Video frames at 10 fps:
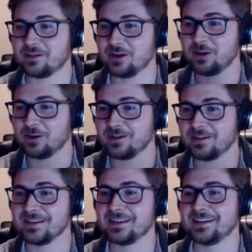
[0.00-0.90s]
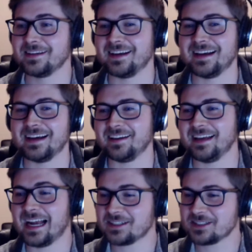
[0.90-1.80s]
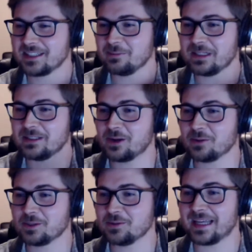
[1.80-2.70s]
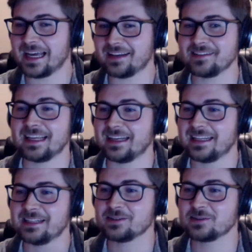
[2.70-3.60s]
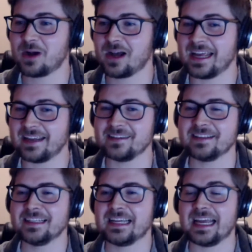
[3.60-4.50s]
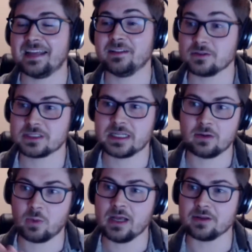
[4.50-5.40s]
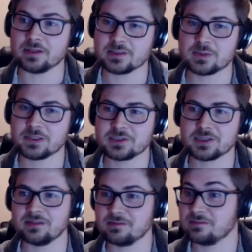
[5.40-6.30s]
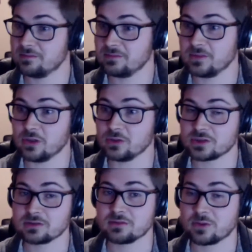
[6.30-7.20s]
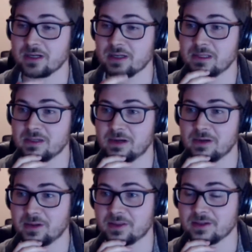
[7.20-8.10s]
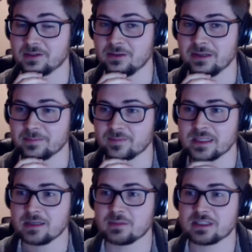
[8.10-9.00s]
no, actually, we don't do that. And here's why. And they'll say, wow, this person knows quite a bit about what they're doing. Because